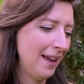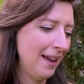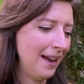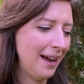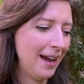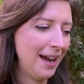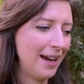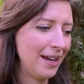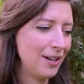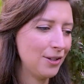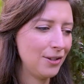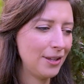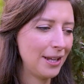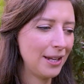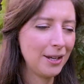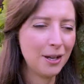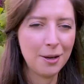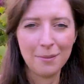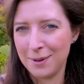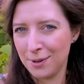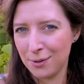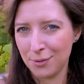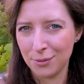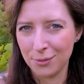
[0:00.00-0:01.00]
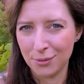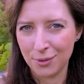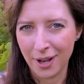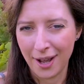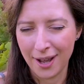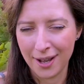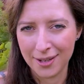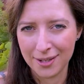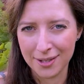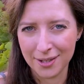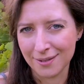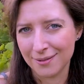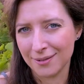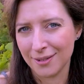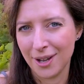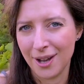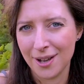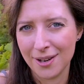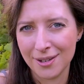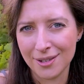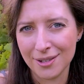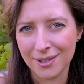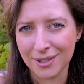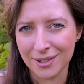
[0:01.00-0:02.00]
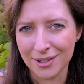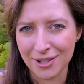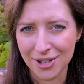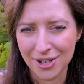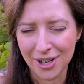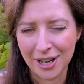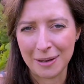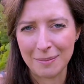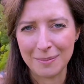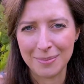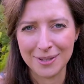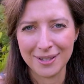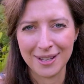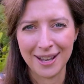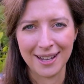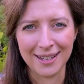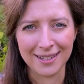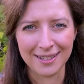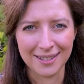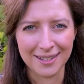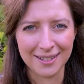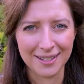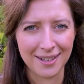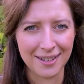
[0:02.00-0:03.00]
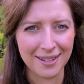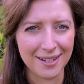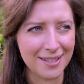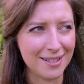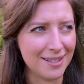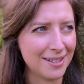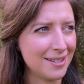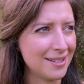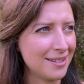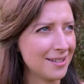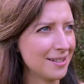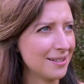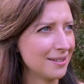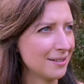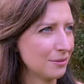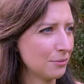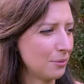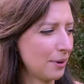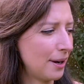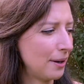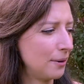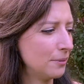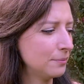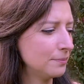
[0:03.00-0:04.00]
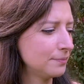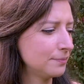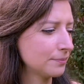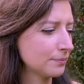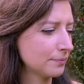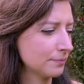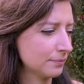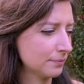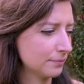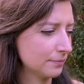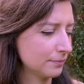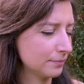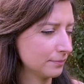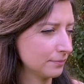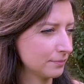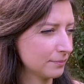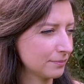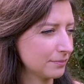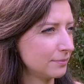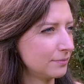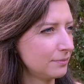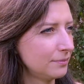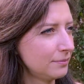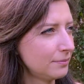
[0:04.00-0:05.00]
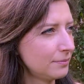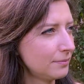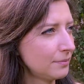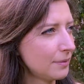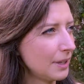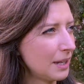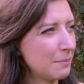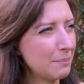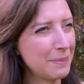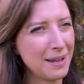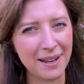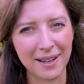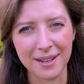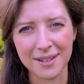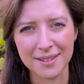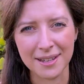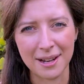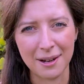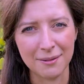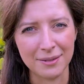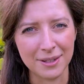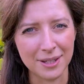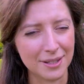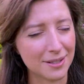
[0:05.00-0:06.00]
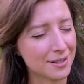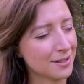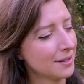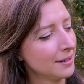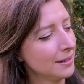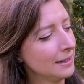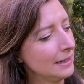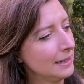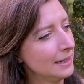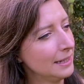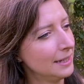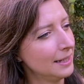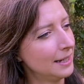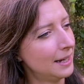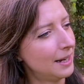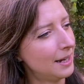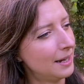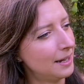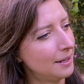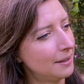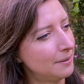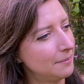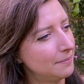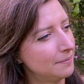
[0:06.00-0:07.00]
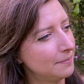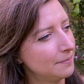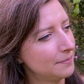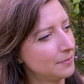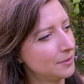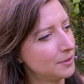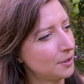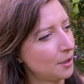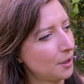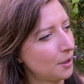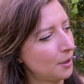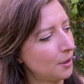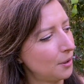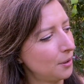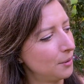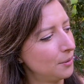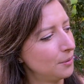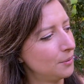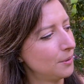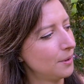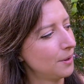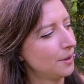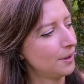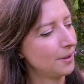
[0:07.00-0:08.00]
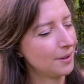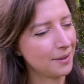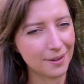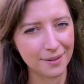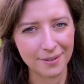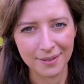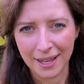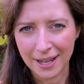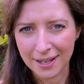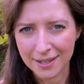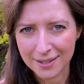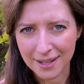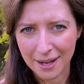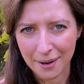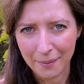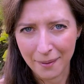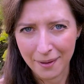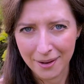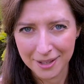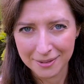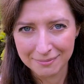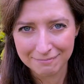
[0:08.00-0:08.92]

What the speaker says: and they come in all kinds of colours and shapes and sizes as well, a bit like salvias. So that's that one.